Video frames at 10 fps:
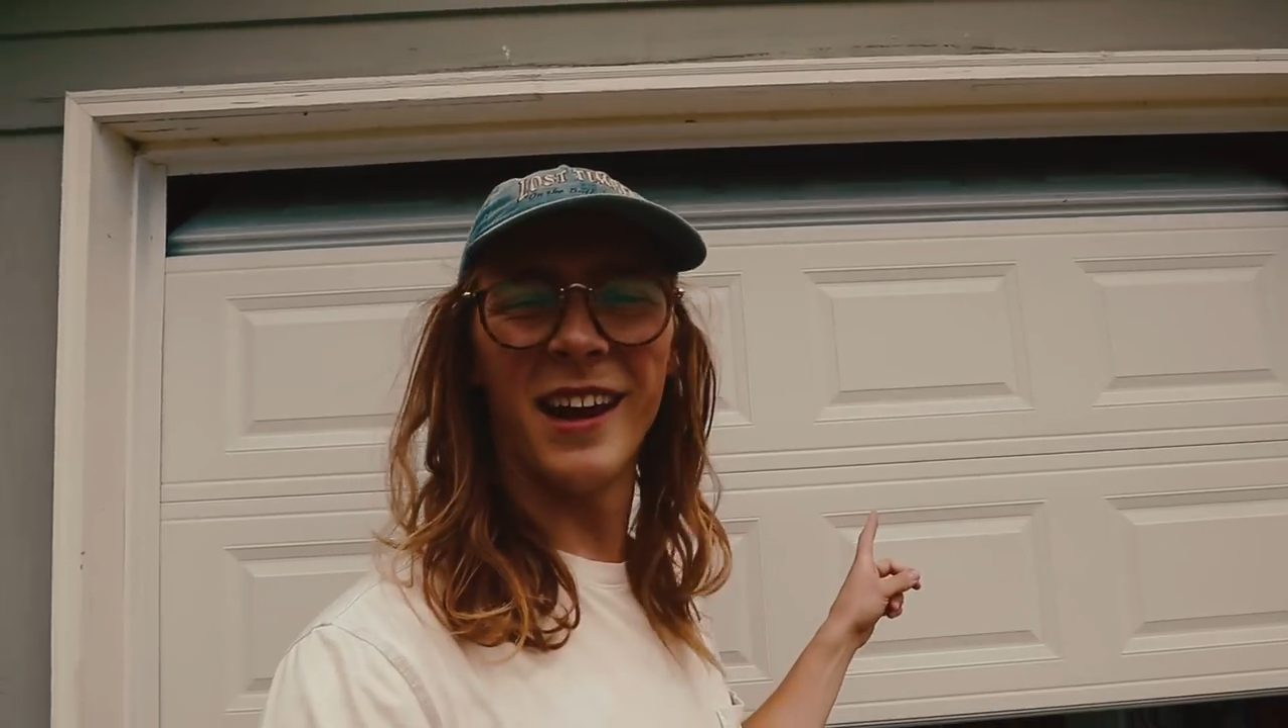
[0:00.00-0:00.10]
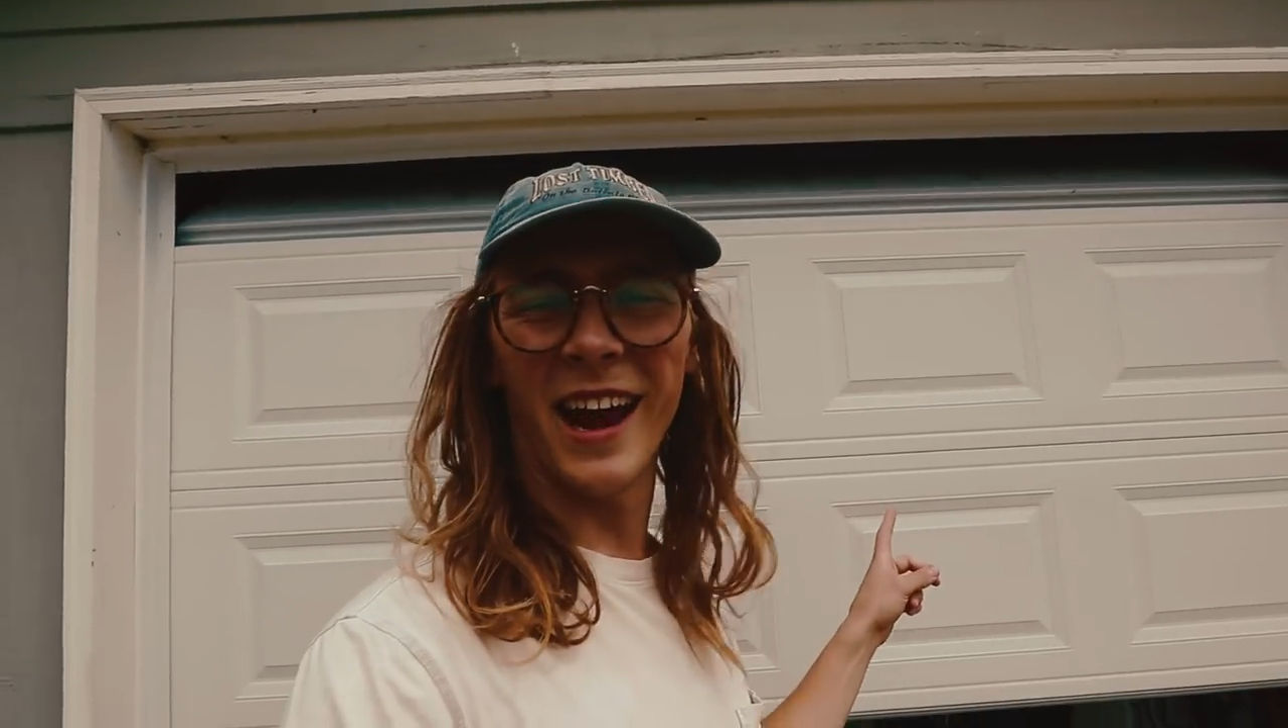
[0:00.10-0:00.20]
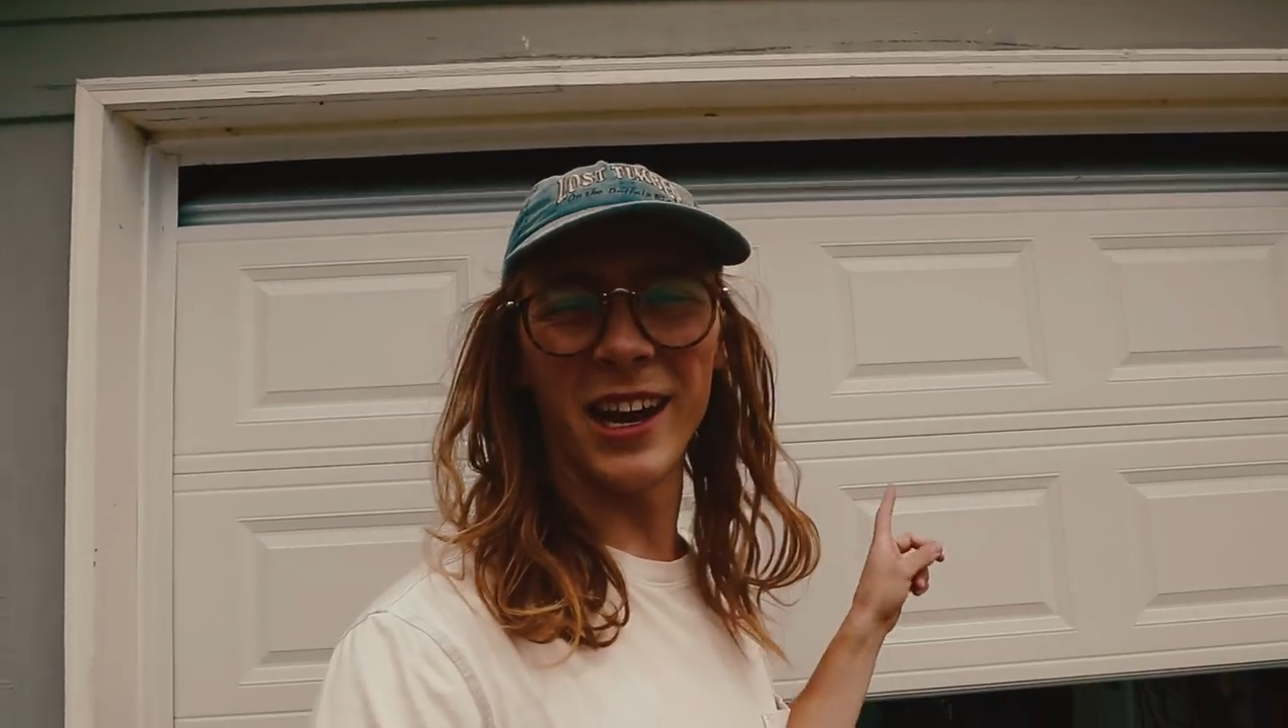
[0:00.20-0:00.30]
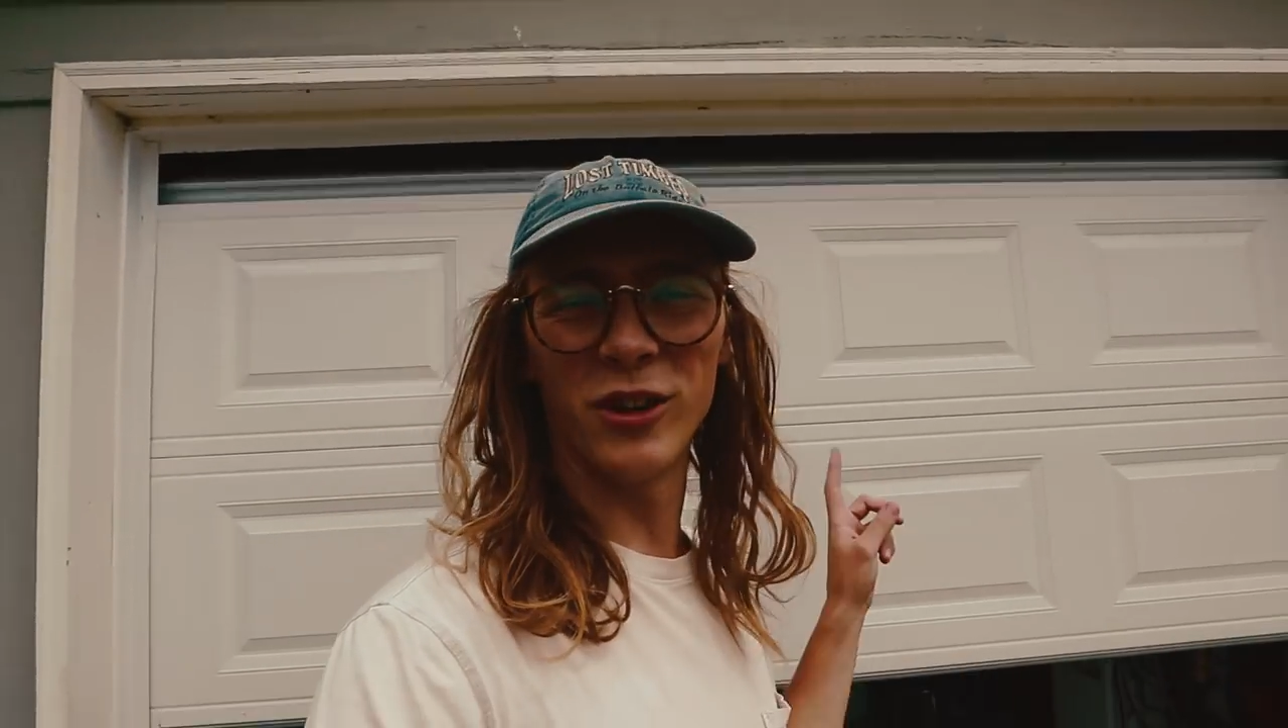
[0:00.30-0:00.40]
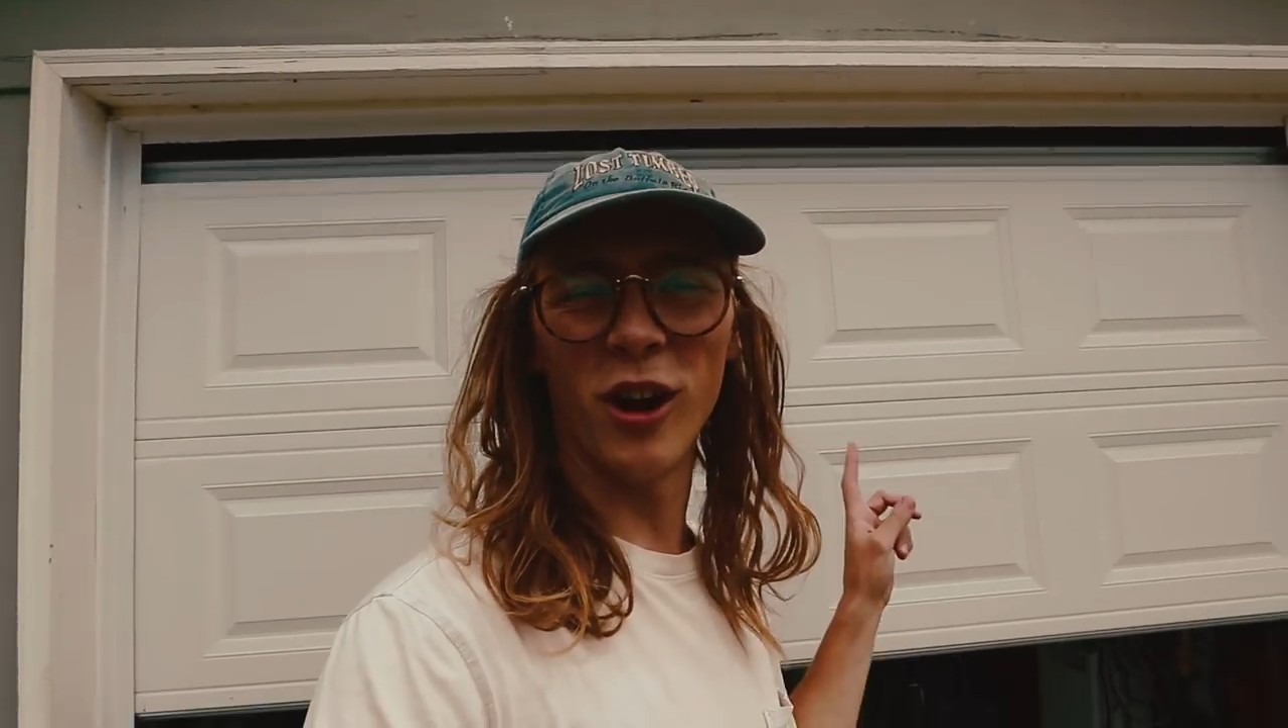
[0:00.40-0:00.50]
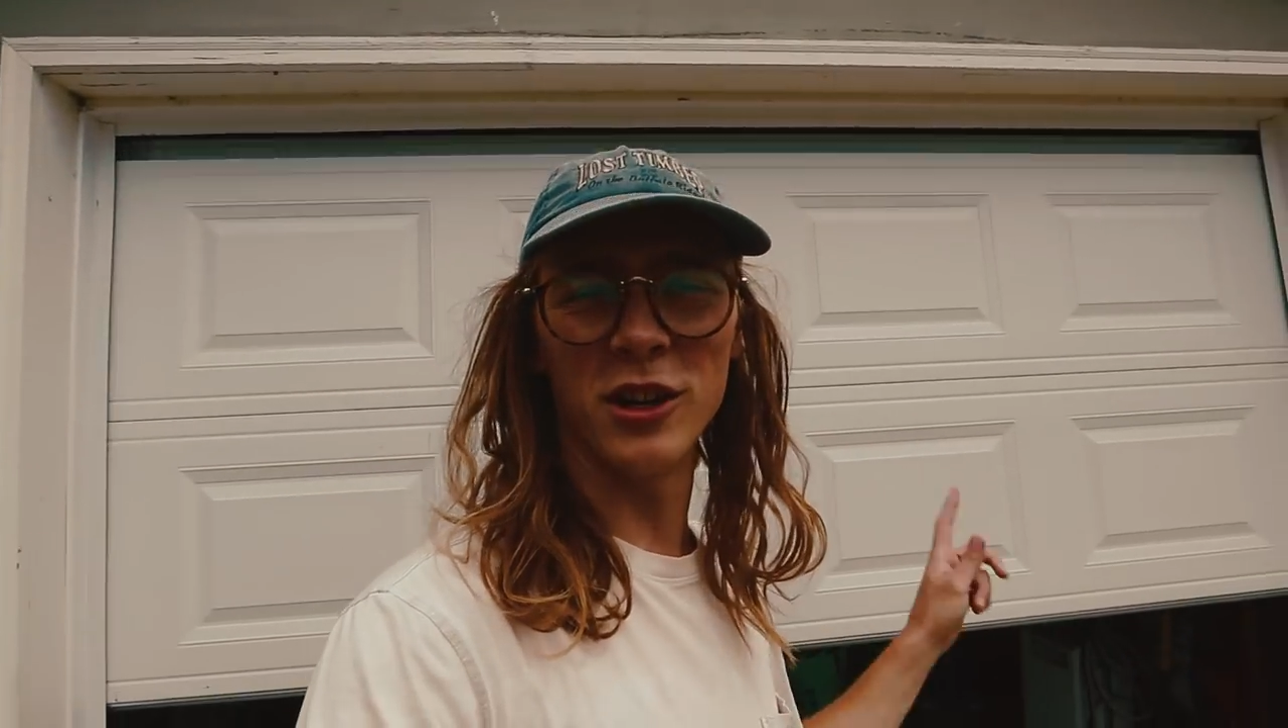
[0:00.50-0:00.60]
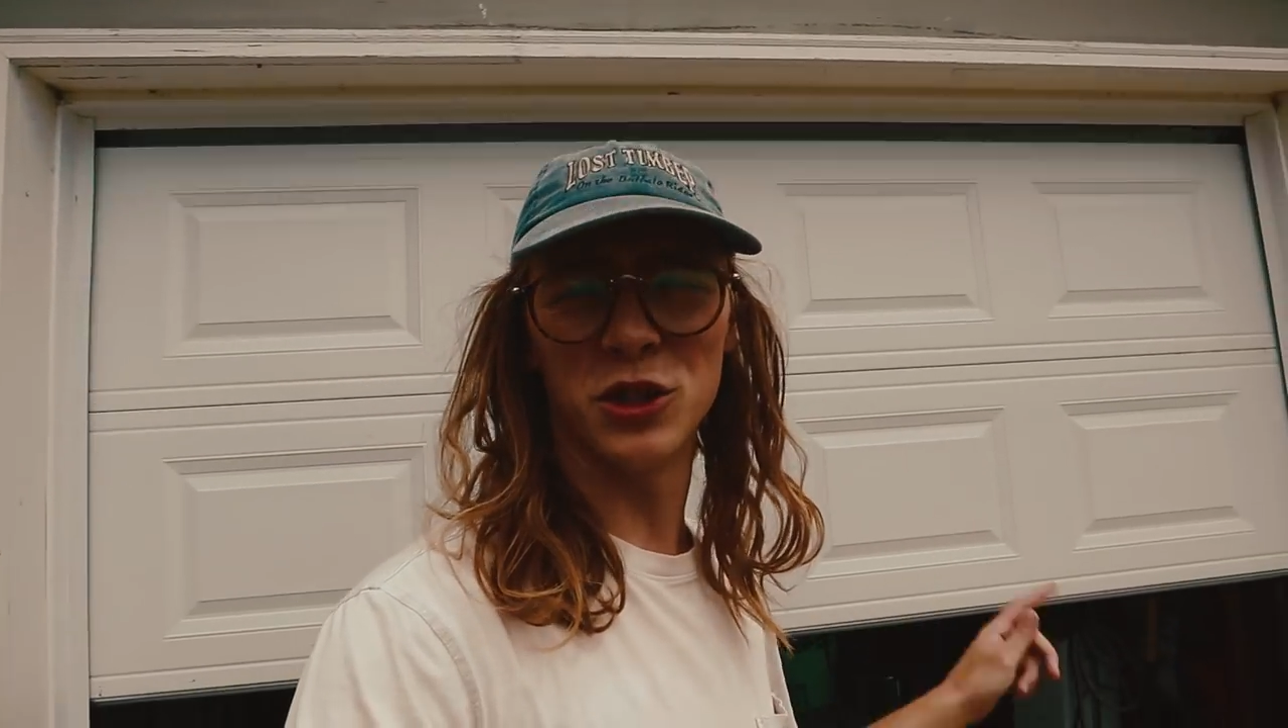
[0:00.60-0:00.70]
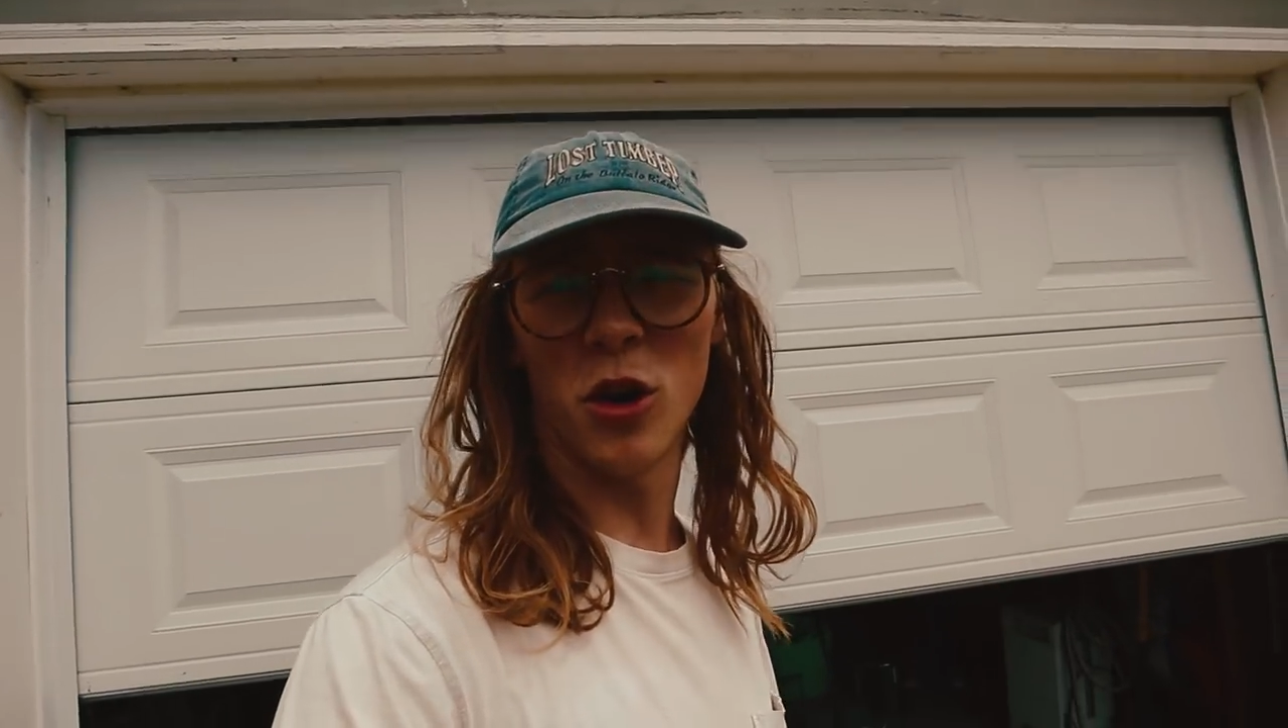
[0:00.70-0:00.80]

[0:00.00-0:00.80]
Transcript: and garage